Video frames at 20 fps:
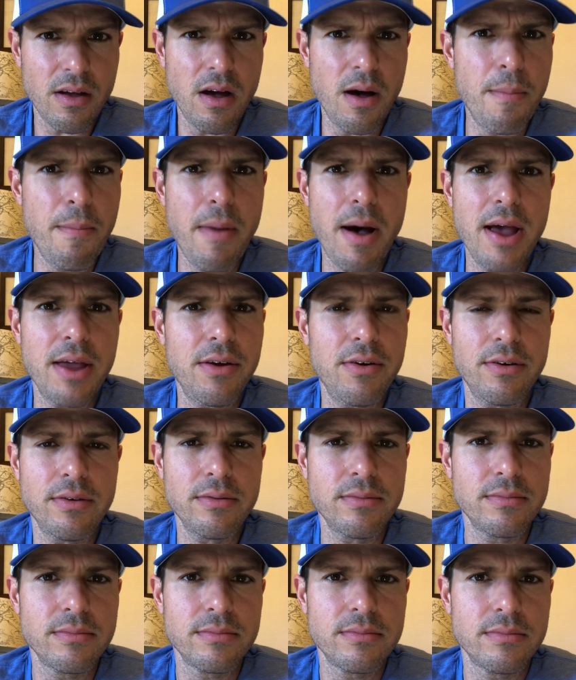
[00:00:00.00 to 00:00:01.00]
a minor
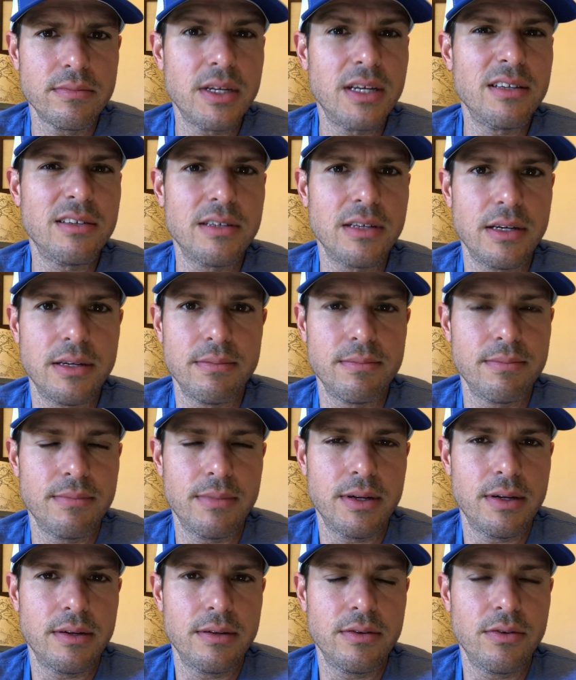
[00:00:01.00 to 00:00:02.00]
incident.
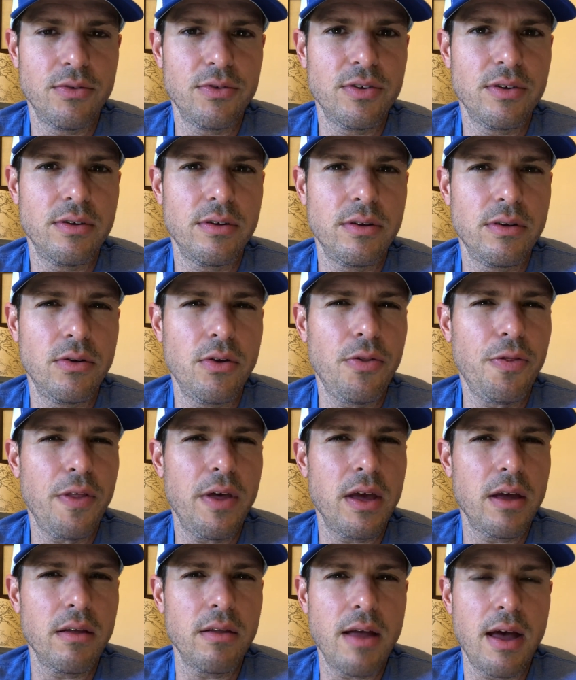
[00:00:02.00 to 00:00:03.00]
There was a little
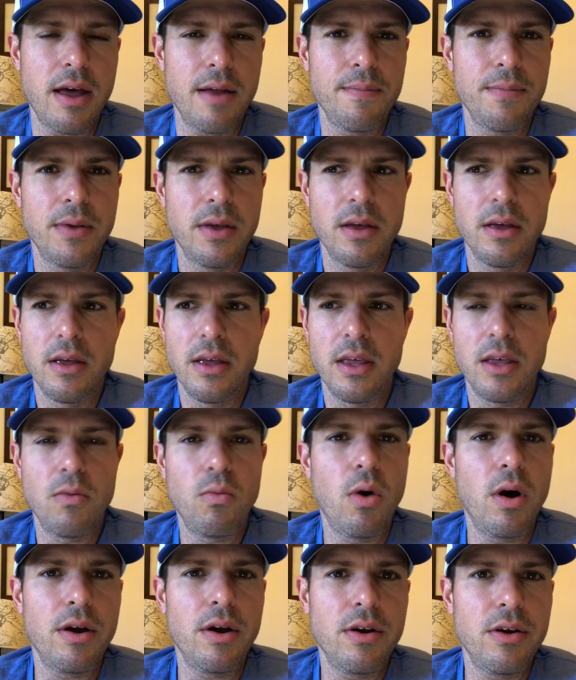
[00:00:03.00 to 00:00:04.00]
thing that he
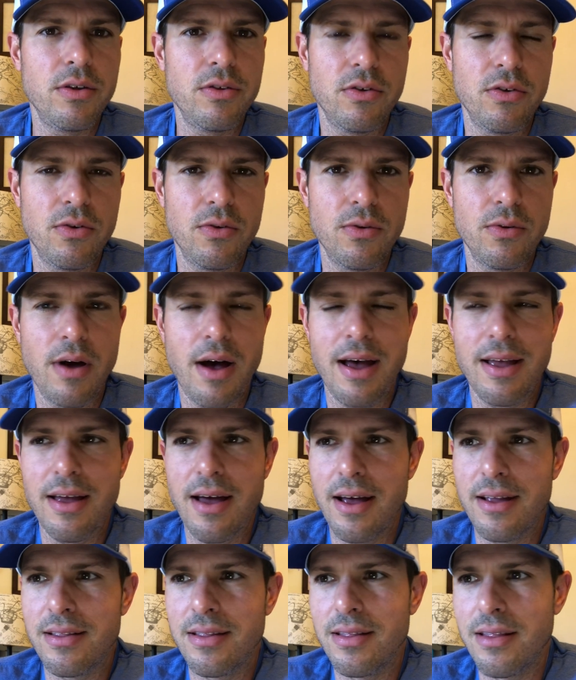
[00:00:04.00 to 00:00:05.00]
wanted to do.
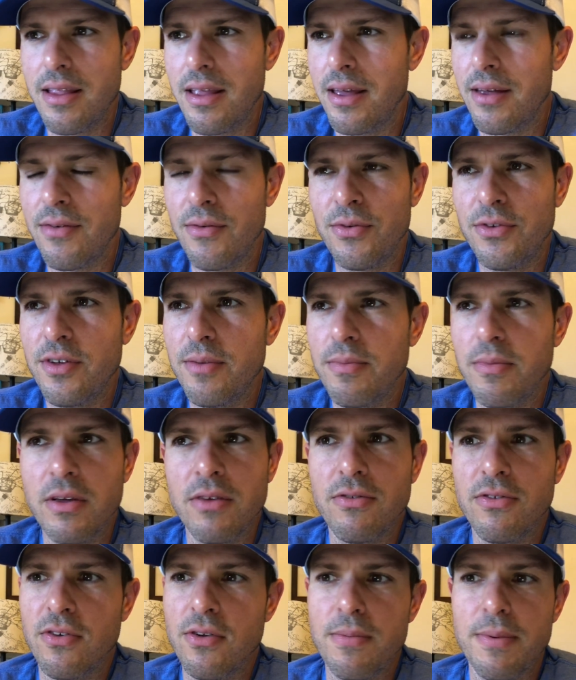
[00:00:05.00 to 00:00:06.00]
It was something
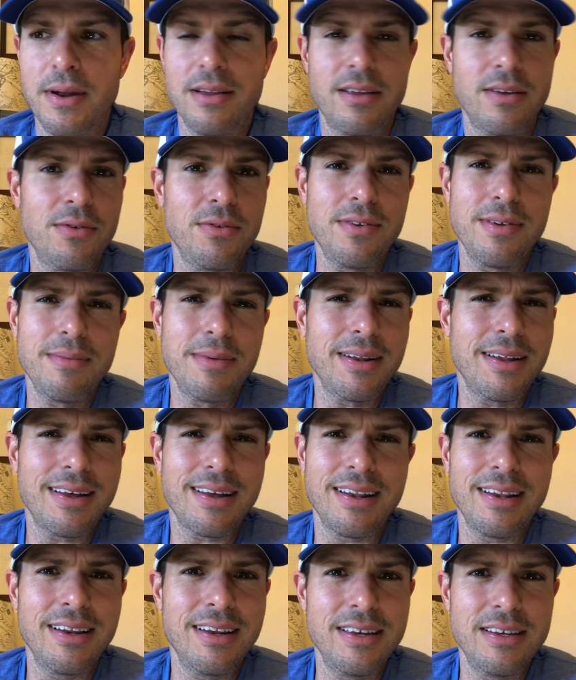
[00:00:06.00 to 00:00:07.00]
stupid. I think it was something like
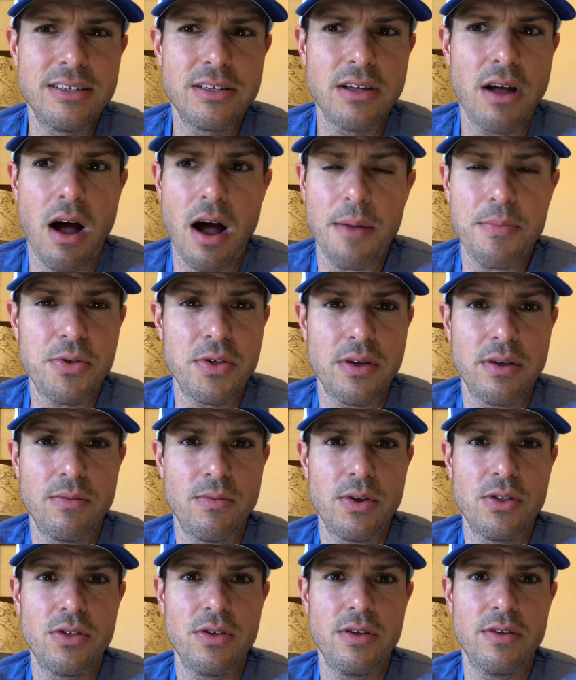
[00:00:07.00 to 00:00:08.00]
a lease option,
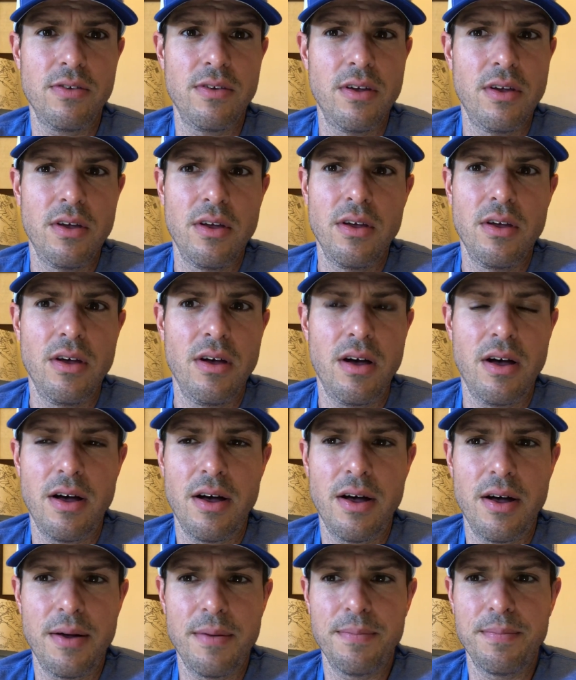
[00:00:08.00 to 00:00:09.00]
which is,
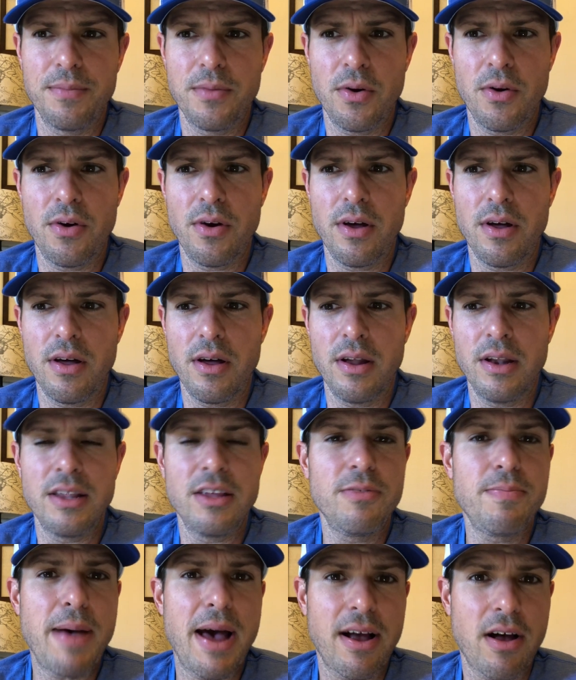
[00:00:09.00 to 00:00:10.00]
or a
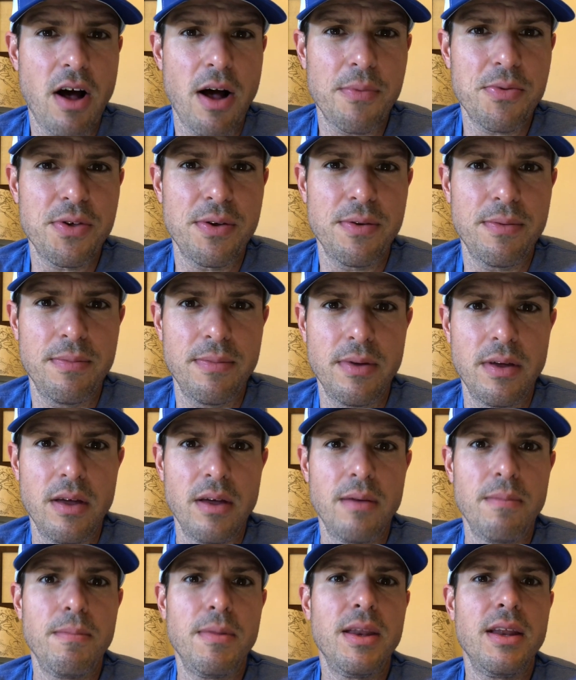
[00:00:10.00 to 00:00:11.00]
lease back option,
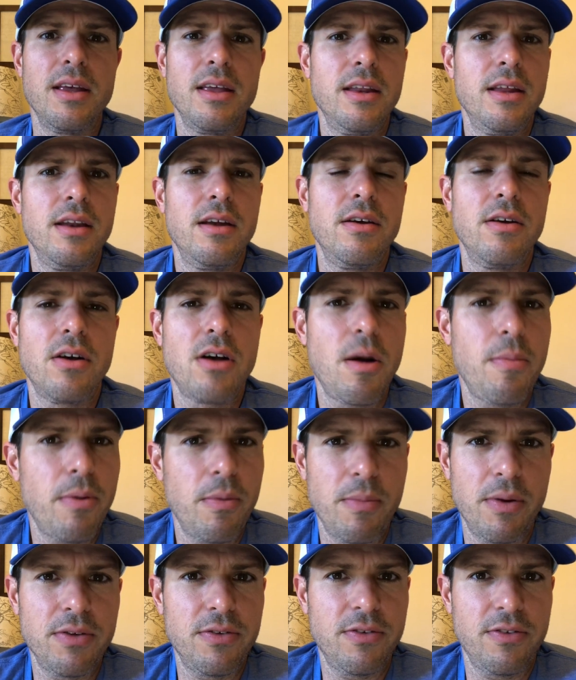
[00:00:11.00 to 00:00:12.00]
meaning he needed a couple
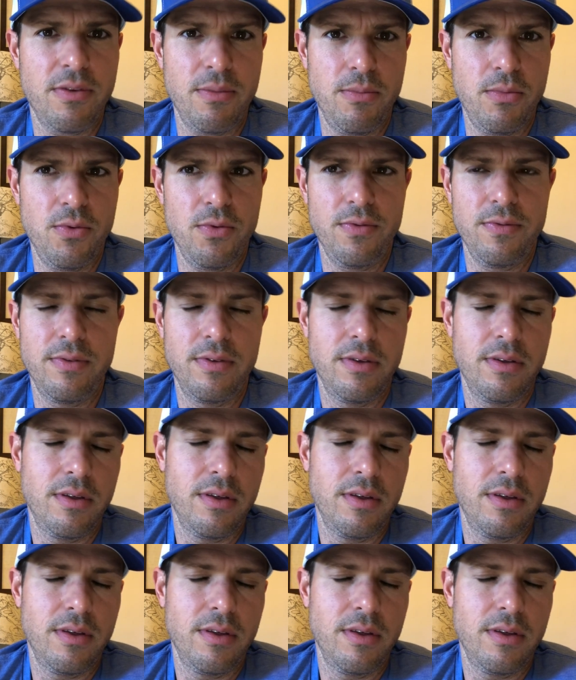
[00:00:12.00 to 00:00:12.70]
months to move.